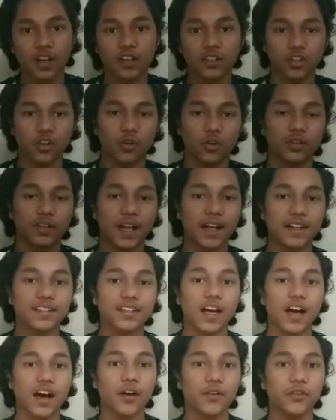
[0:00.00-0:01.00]
so that's
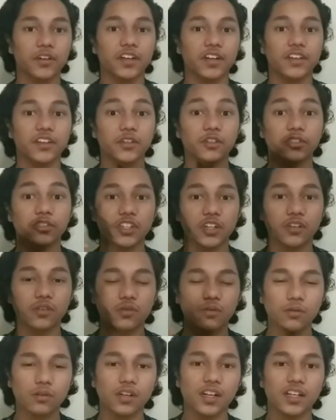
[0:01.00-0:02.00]
how you can use your
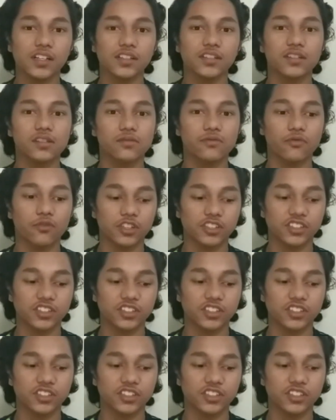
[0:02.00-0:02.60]
google lens for